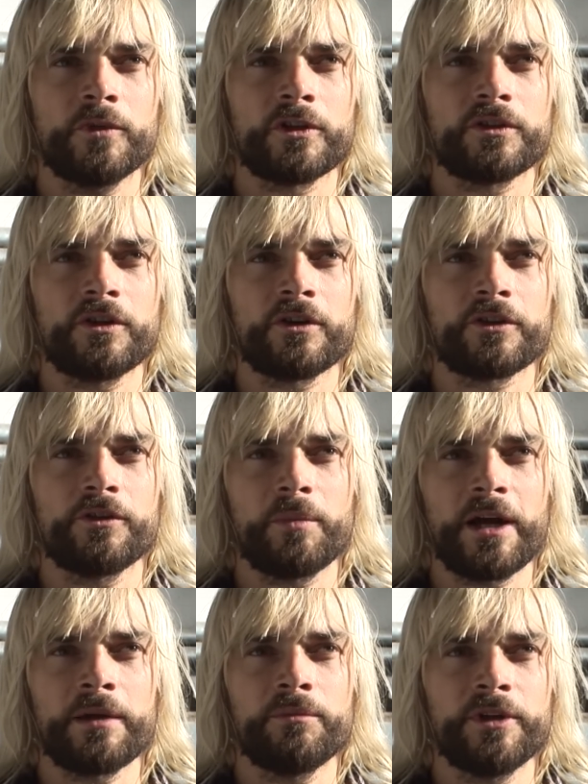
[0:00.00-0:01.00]
not
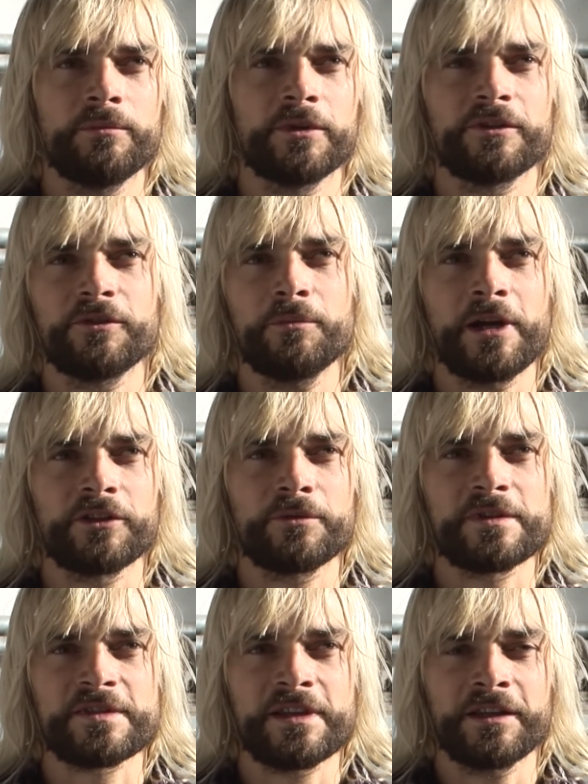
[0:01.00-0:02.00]
occupy people too much
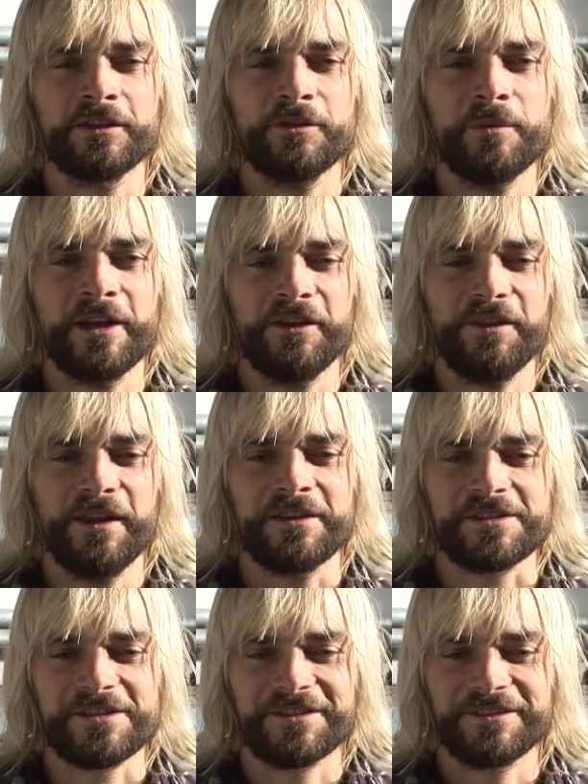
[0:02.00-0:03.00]
with saying too many
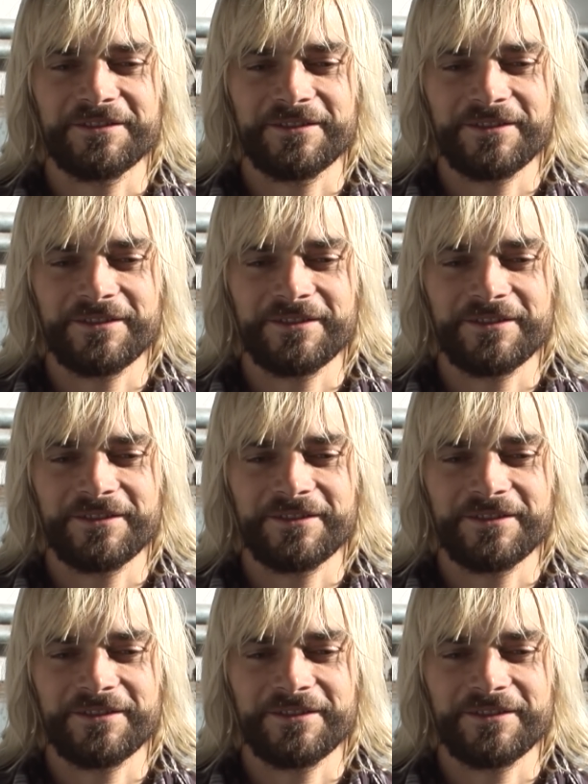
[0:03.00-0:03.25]
things.